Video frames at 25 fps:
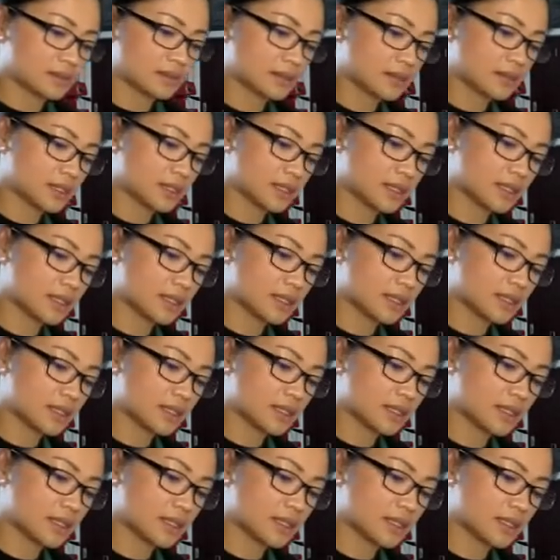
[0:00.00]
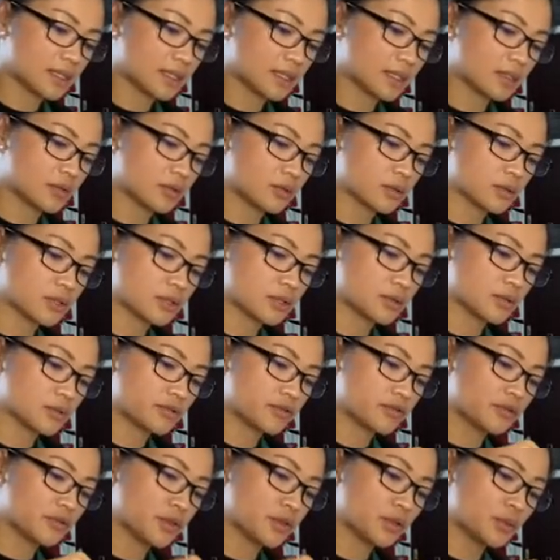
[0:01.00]
Okay we're
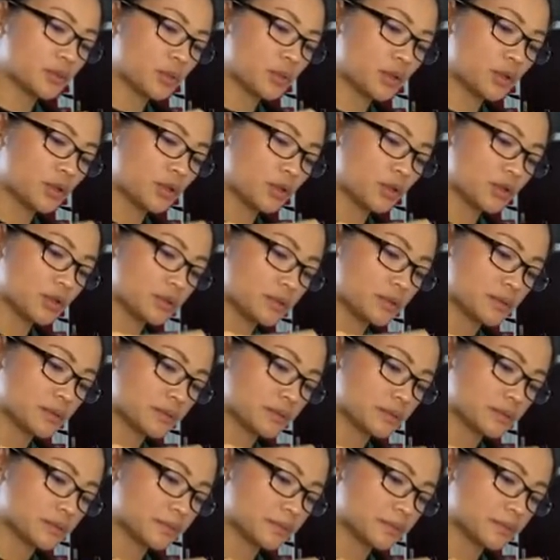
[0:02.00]
gonna do few more.